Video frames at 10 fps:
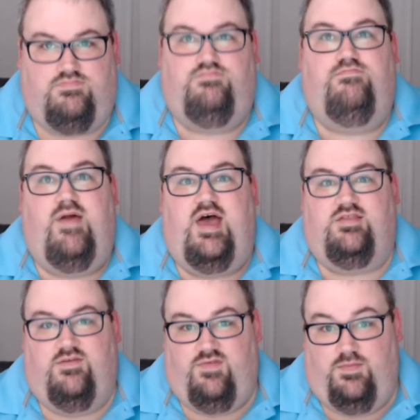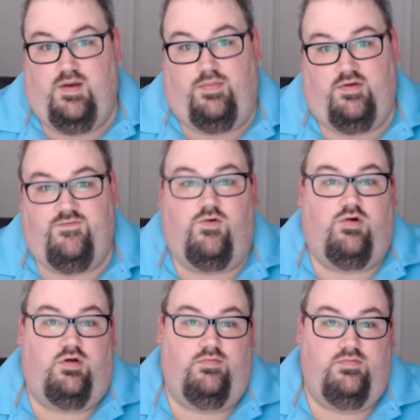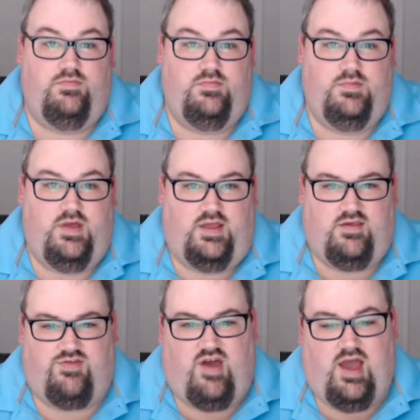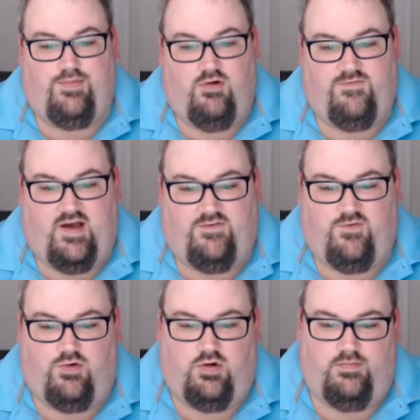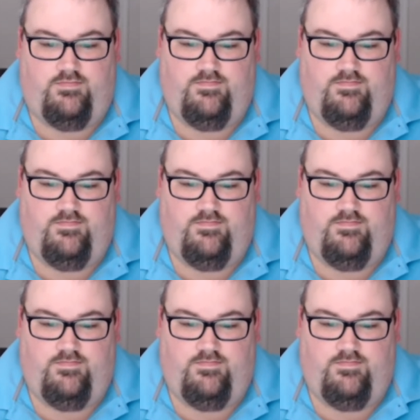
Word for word: massively public forum and such a high profile forum.